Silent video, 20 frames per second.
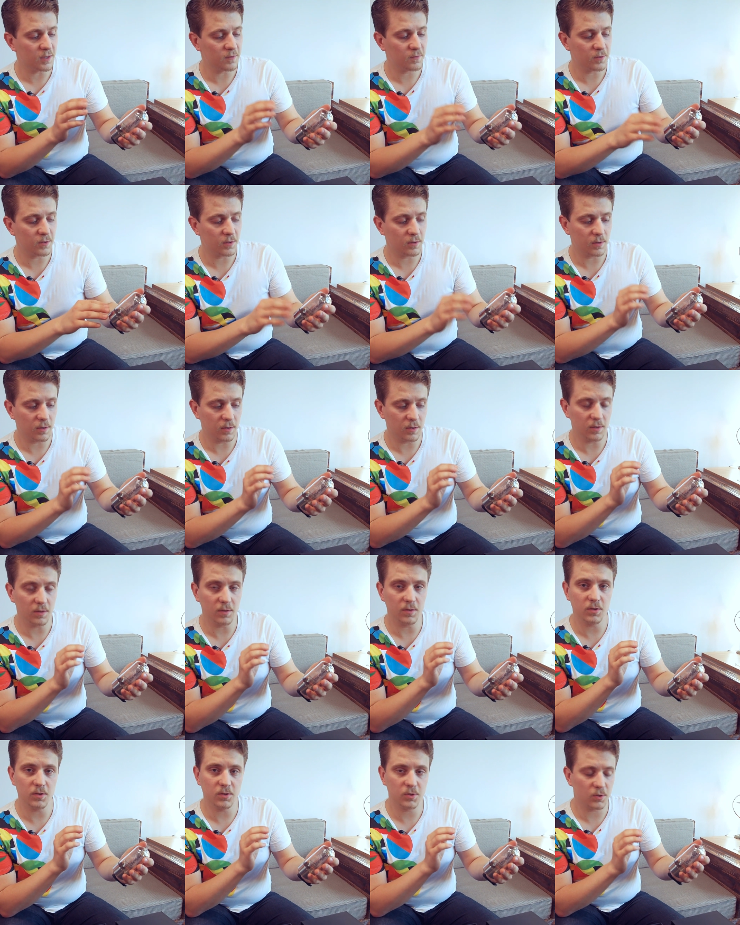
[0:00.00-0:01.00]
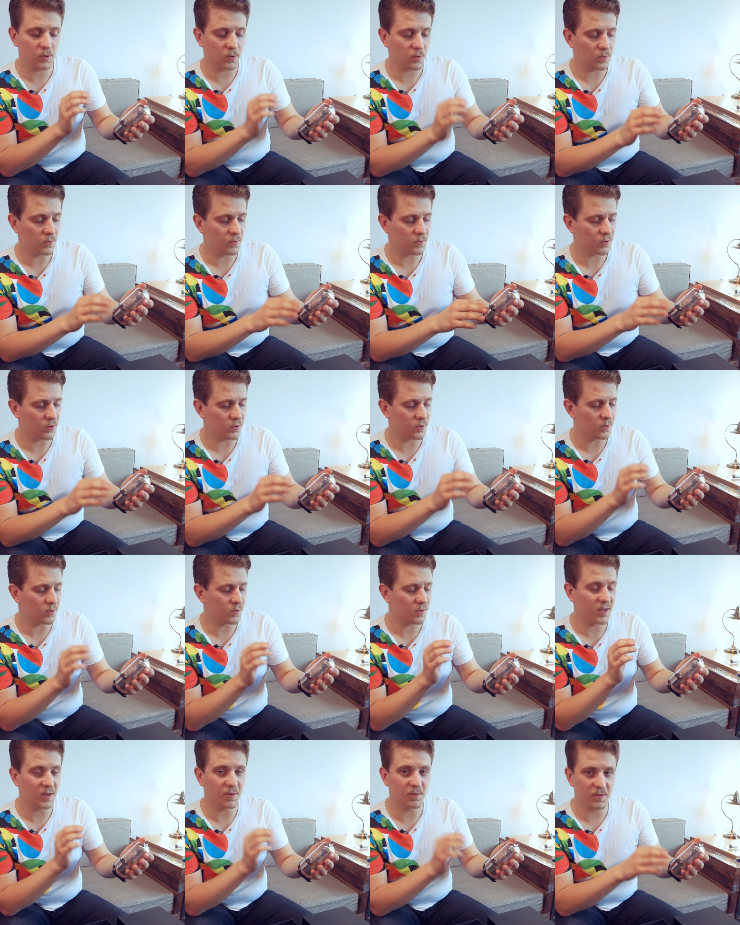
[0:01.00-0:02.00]
definitely show you
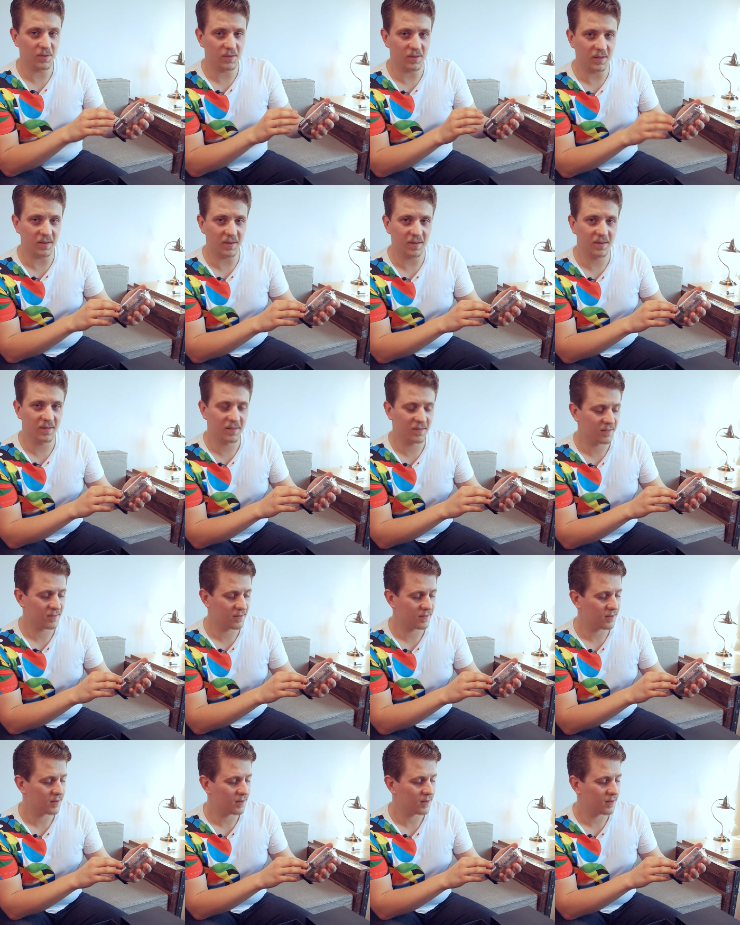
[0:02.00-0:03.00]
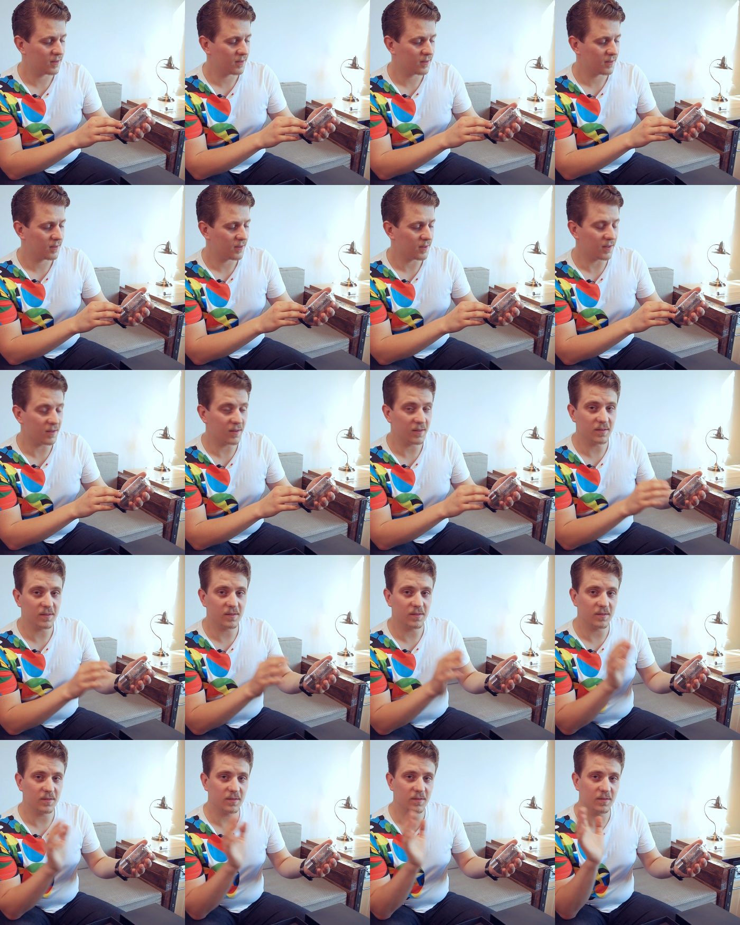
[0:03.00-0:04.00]
everything and
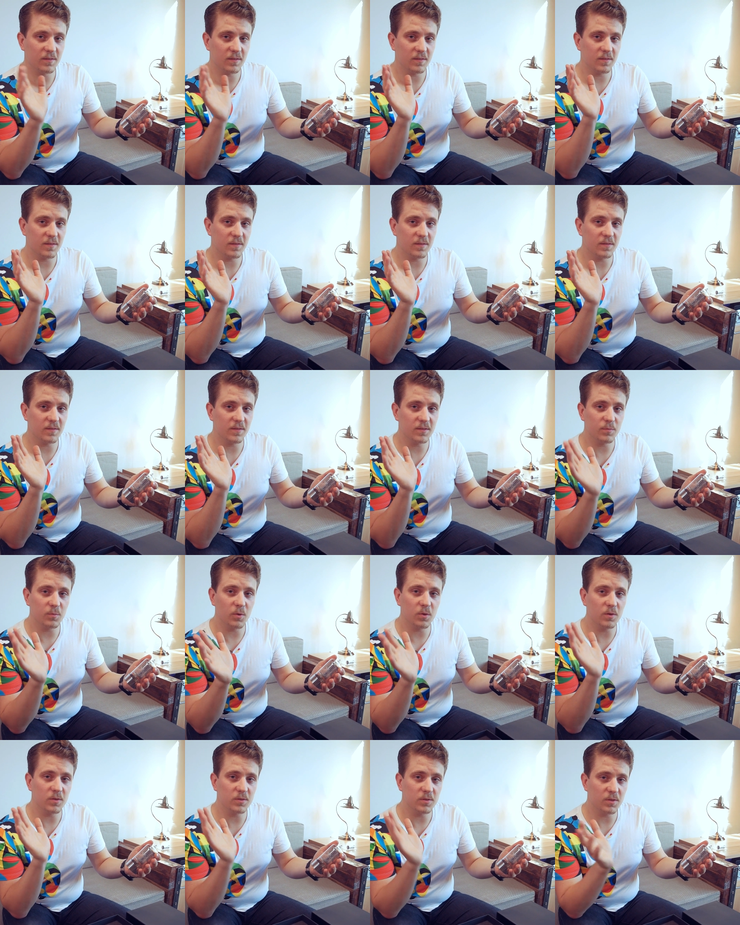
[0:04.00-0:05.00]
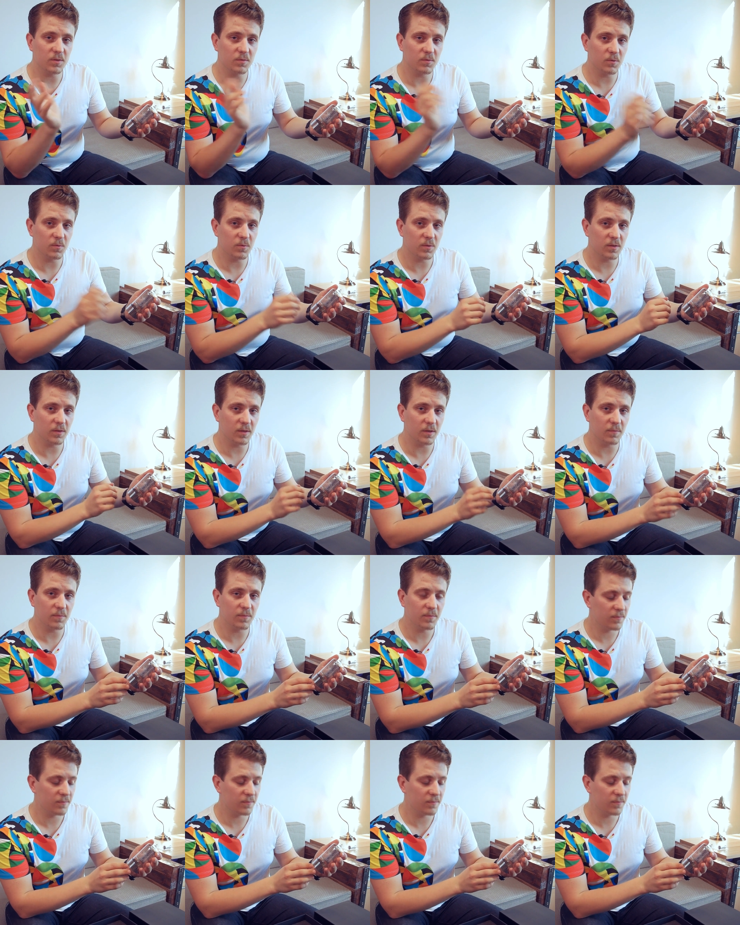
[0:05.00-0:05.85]
uh, a small interview with him.